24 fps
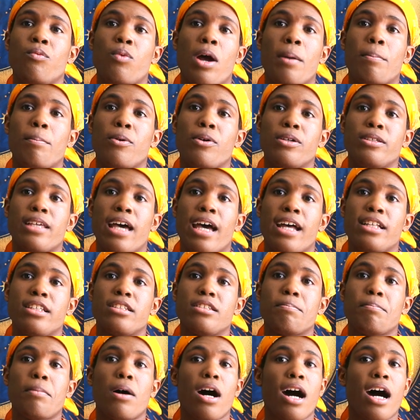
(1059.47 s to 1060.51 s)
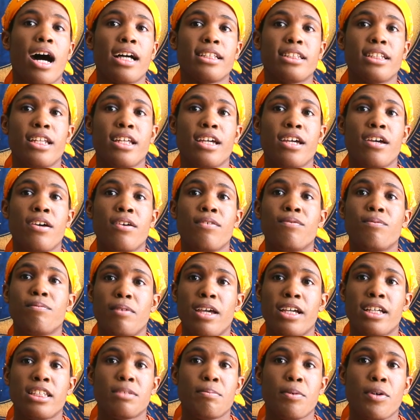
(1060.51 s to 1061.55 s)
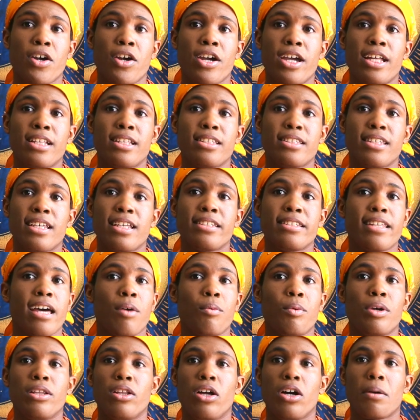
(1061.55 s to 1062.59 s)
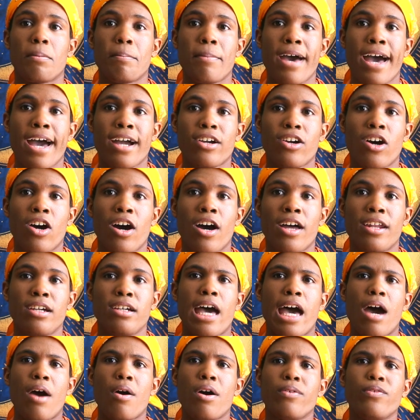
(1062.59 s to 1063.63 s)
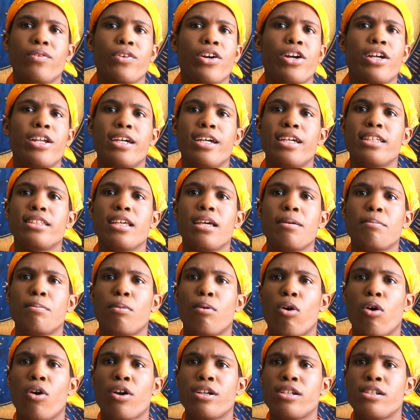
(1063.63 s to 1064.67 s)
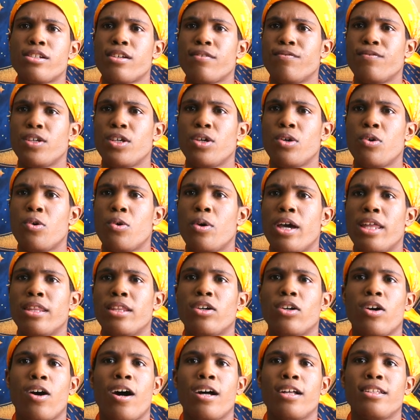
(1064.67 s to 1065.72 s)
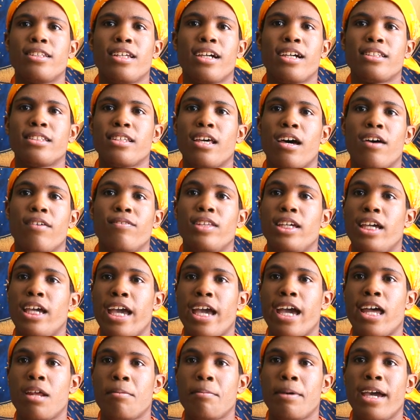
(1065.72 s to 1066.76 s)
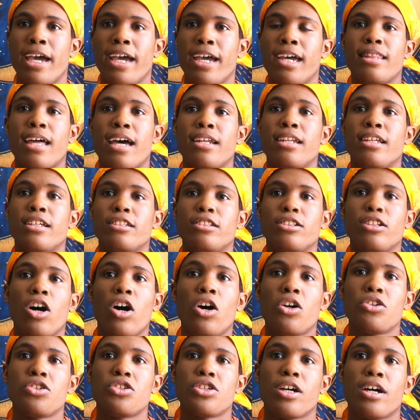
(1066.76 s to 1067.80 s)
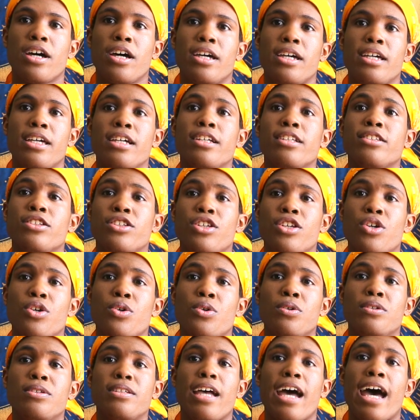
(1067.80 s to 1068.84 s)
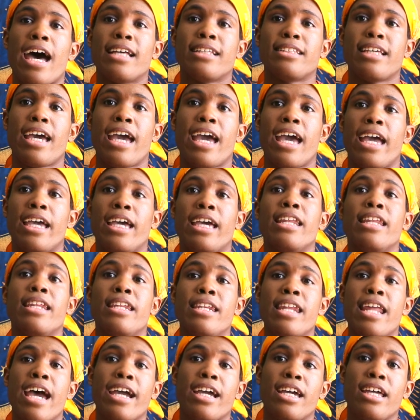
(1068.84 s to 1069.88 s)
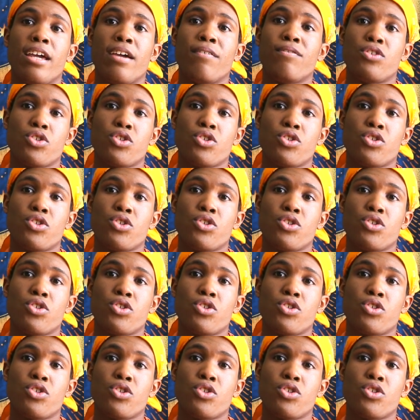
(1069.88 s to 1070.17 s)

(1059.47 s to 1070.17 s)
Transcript: represents positive experiences that we look back on. However, it is important to view in the context of the anime that nostalgia is used as a negative